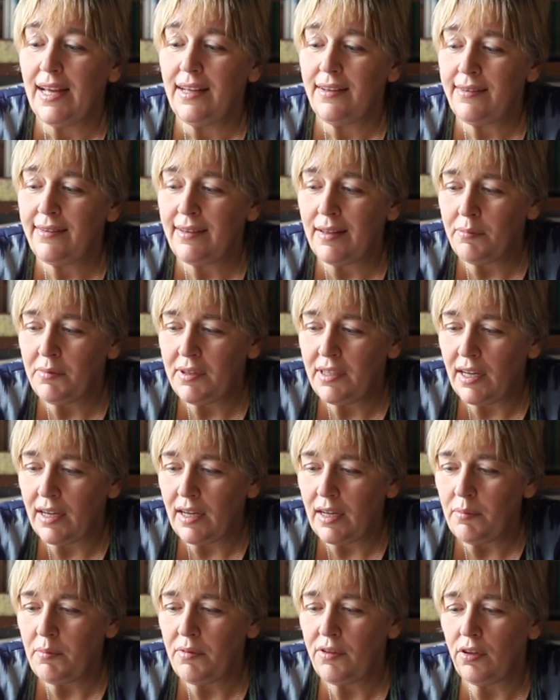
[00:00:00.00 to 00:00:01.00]

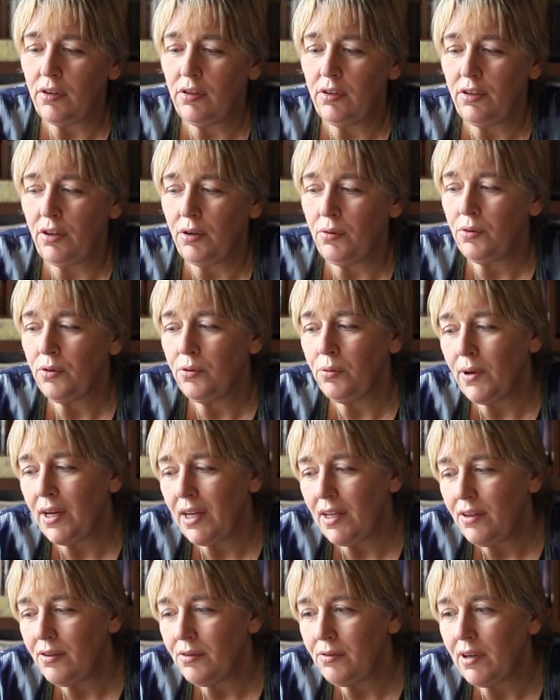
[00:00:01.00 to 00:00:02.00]
Sometimes, although
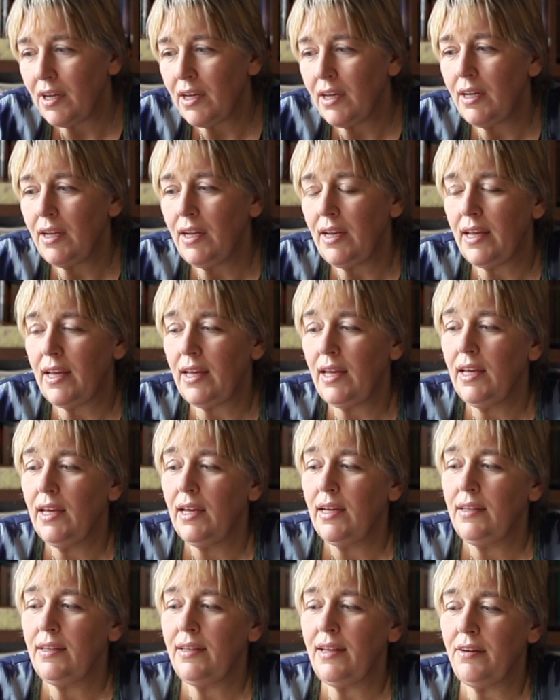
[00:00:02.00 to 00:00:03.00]
quite rarely,
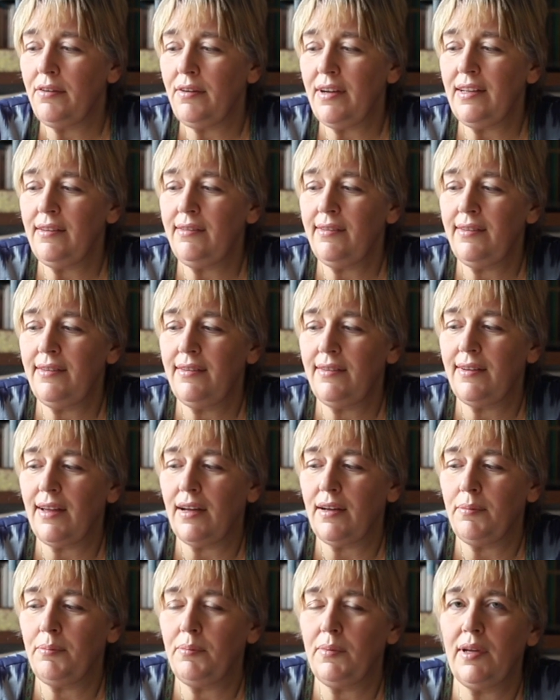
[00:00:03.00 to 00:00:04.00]
there is
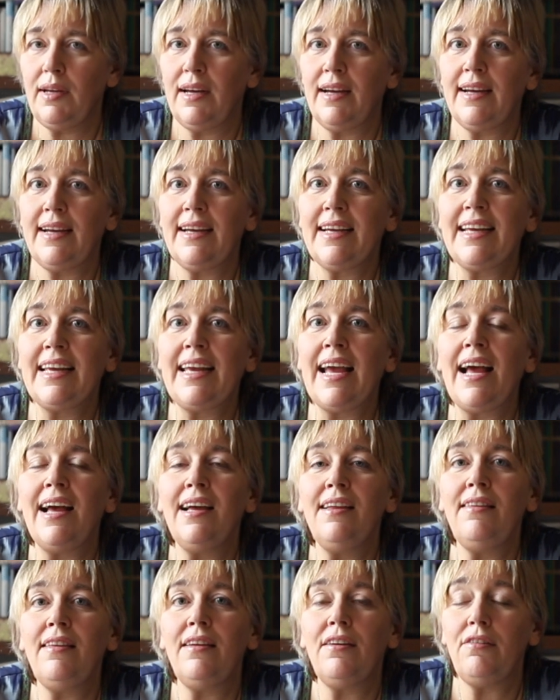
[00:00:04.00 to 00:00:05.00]
some
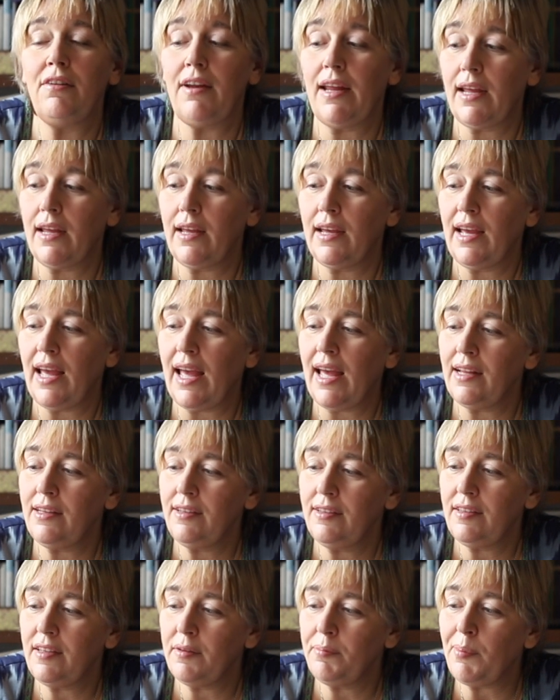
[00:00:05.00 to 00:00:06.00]
gathering
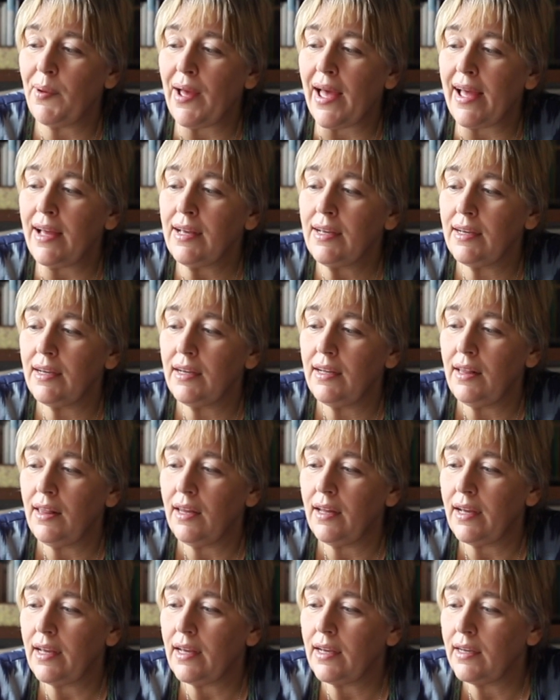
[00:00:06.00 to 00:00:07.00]
at the back,
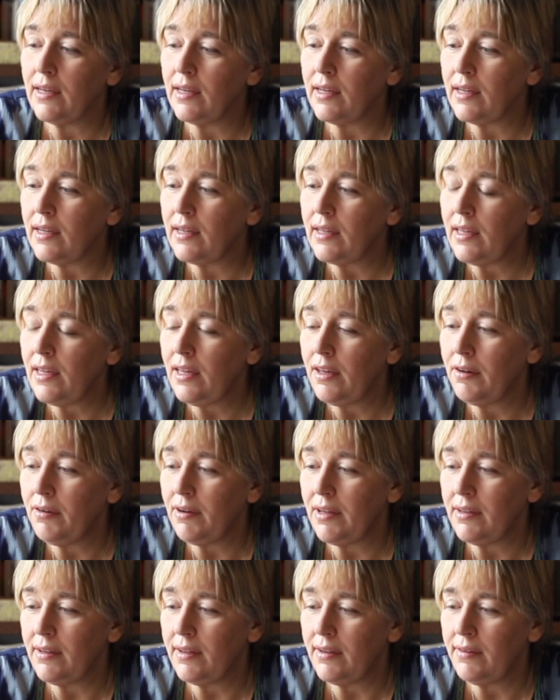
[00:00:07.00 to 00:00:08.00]
like here
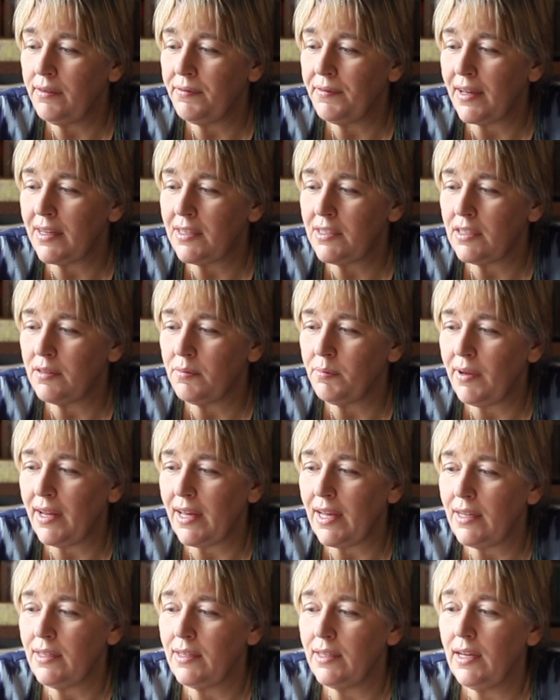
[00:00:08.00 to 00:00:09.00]
in this fashion
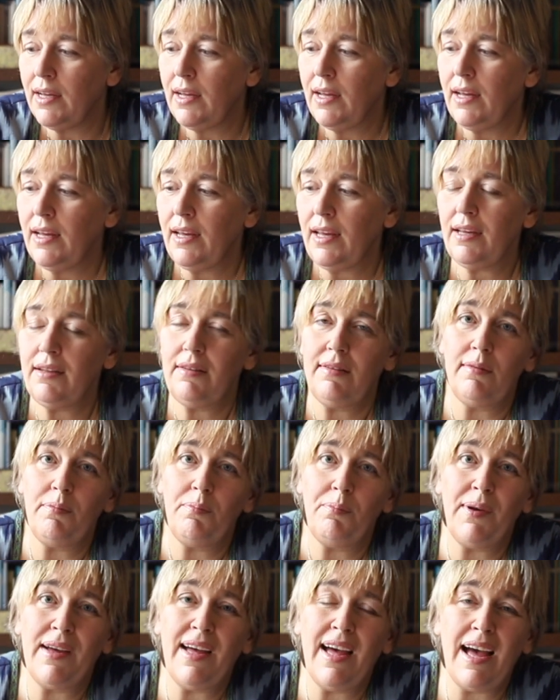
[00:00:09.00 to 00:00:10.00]
plate. It's
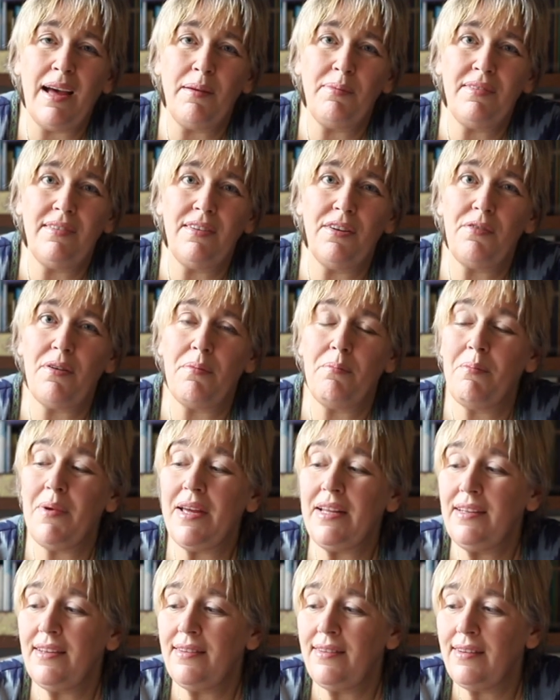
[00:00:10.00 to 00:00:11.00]
perhaps the
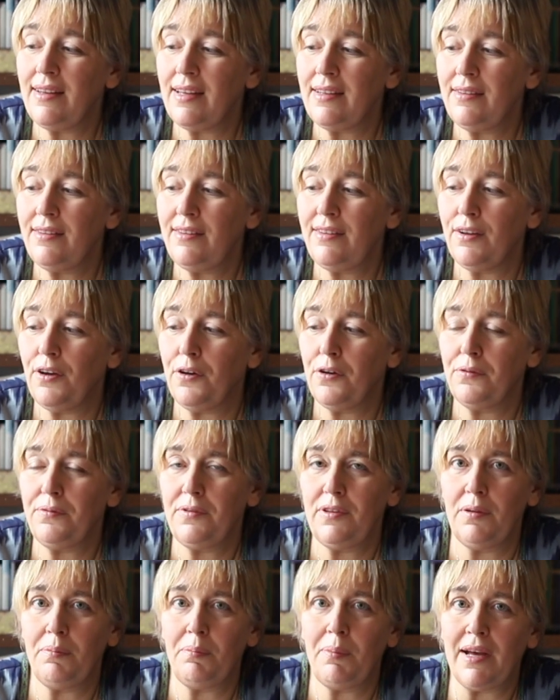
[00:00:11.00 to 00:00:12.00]
reminiscence
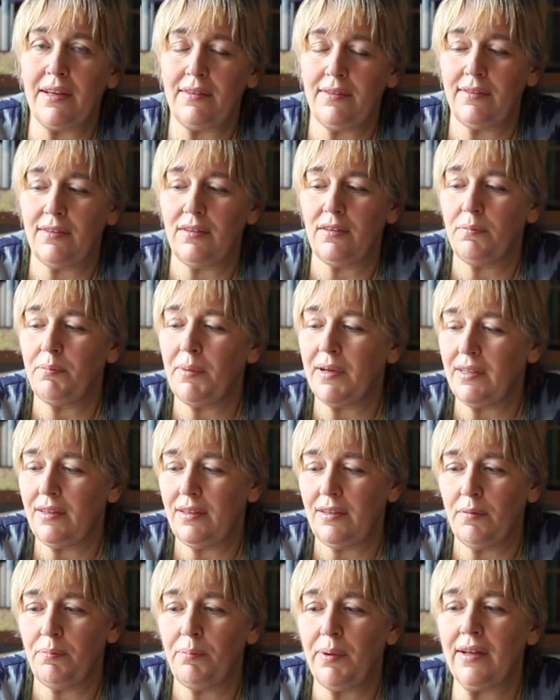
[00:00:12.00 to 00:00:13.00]
of the bustle,
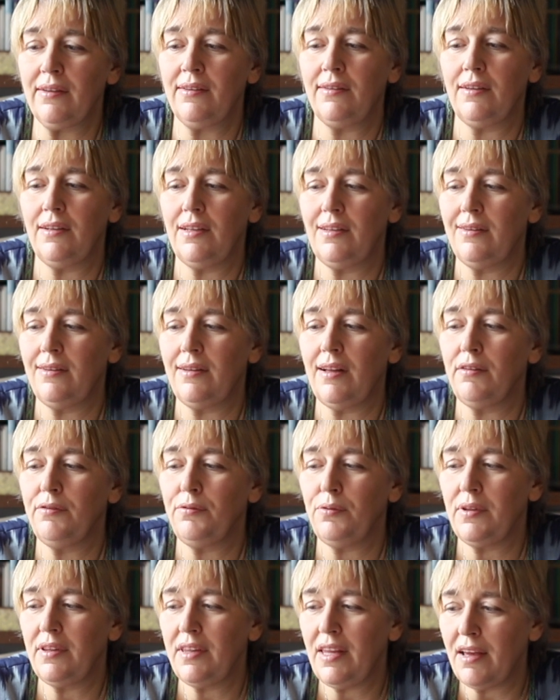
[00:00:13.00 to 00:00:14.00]
but the bustle
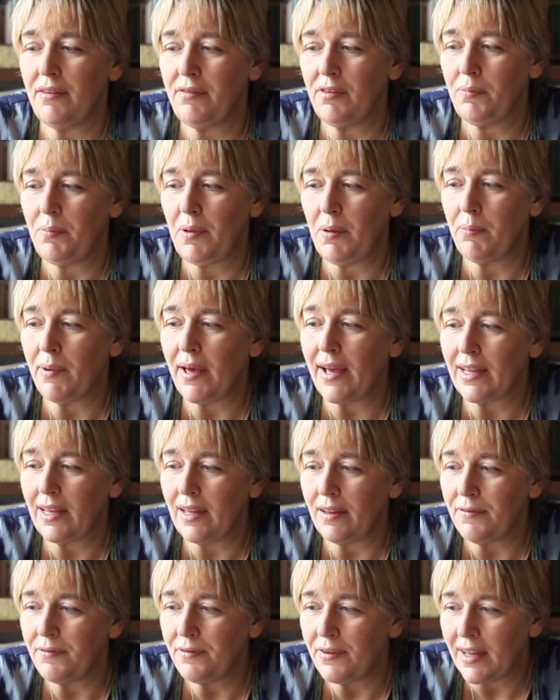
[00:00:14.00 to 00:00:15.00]
itself will never be back
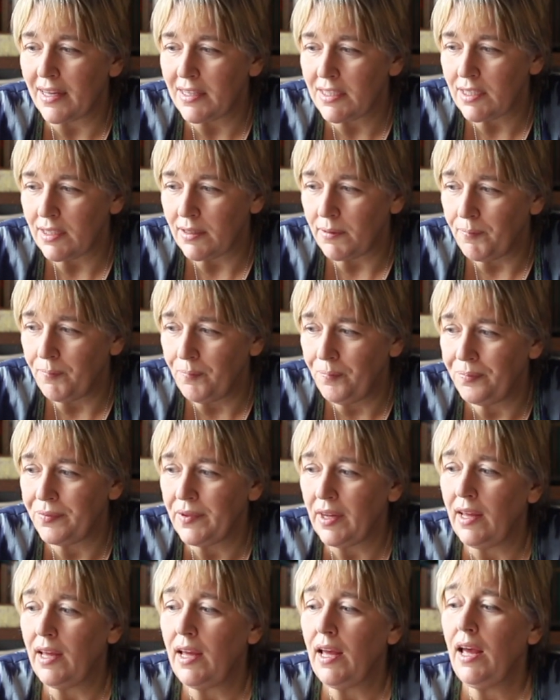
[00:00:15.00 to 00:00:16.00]
in fashion.
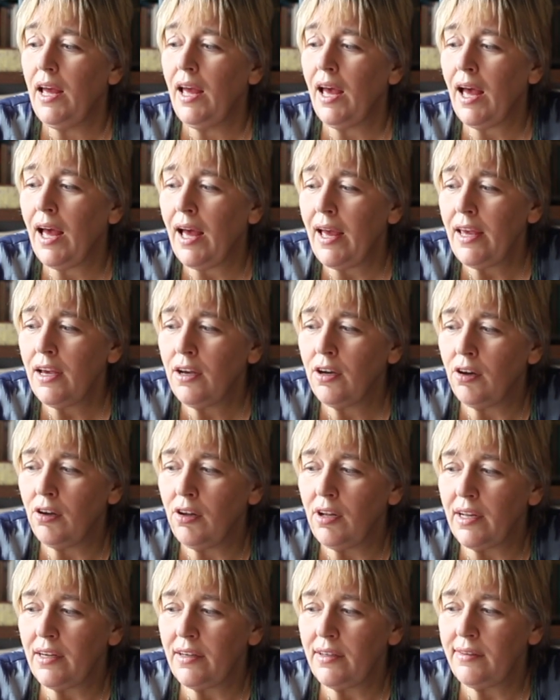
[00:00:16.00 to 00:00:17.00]
High
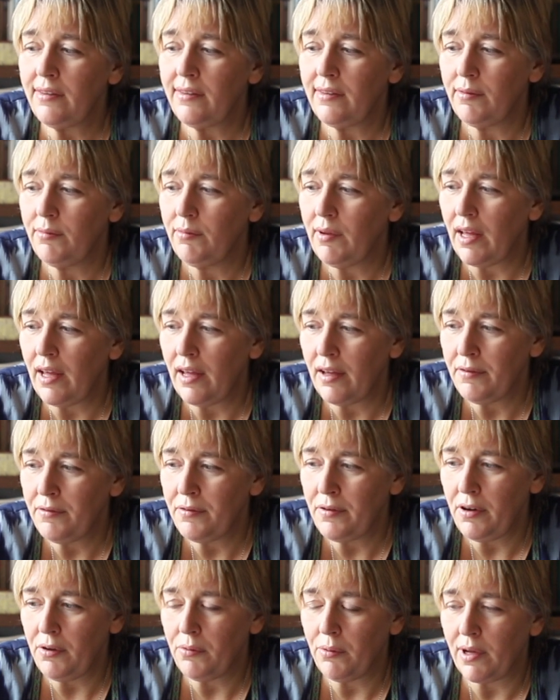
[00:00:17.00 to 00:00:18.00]
collars
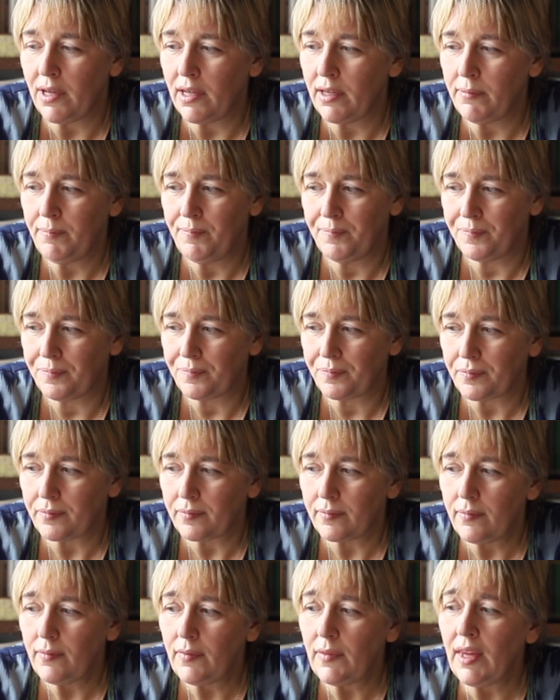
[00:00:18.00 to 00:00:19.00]
everywhere,
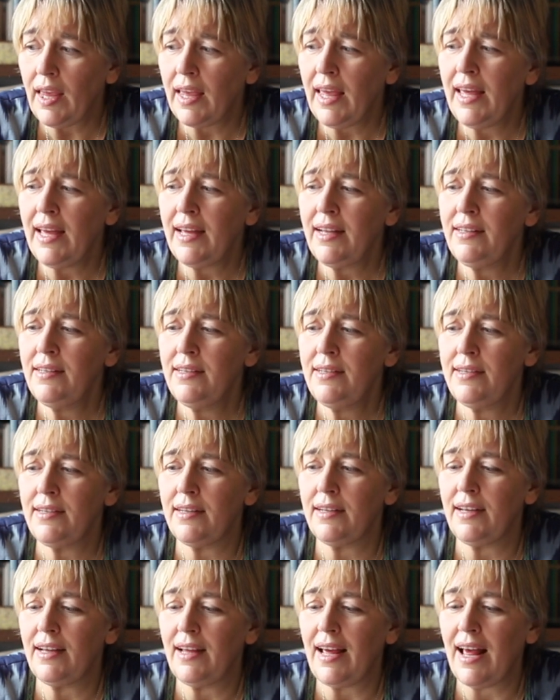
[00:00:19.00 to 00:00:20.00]
and
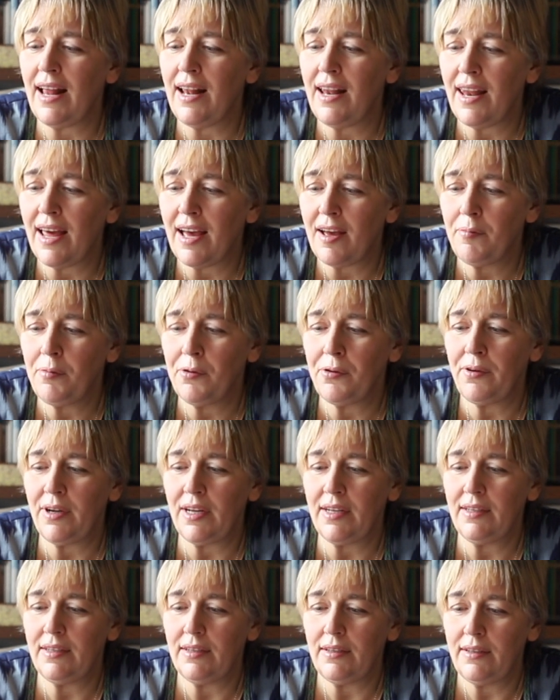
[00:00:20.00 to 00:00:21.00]

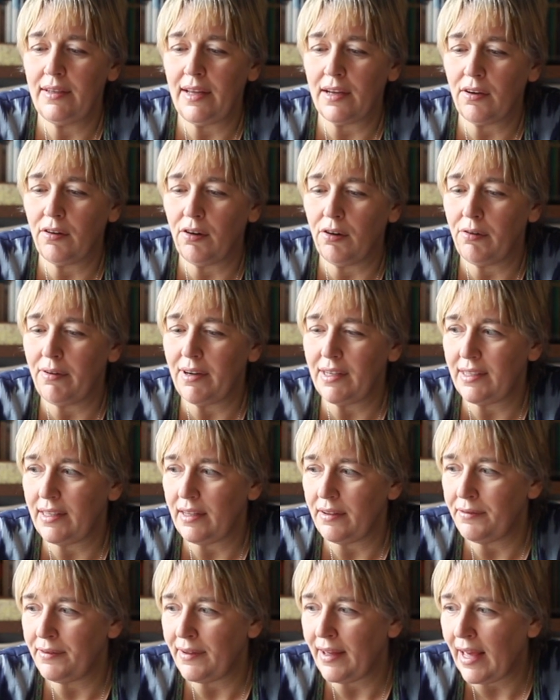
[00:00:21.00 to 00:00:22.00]
elaborate
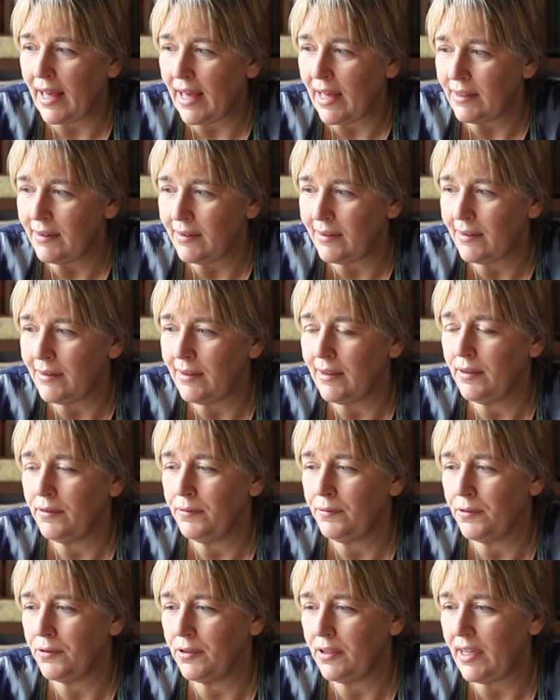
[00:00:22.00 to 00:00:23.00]
decorative hats
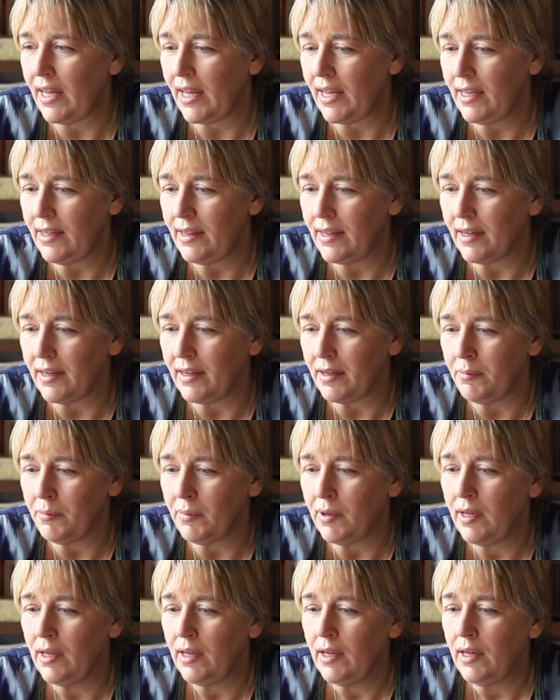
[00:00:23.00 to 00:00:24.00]
for daytime.